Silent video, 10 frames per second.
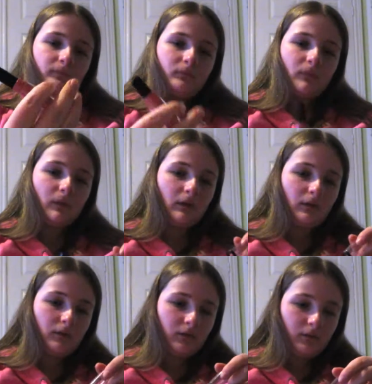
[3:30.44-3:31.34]

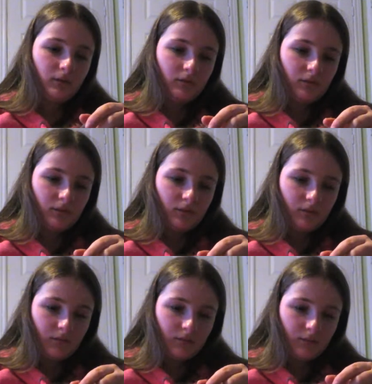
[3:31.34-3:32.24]

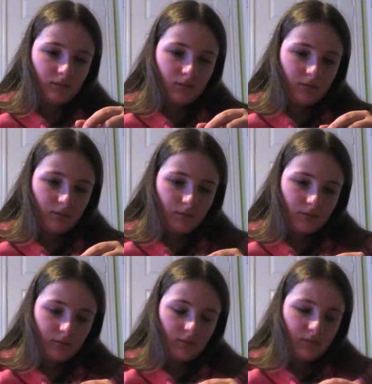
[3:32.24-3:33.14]
(no one is talking)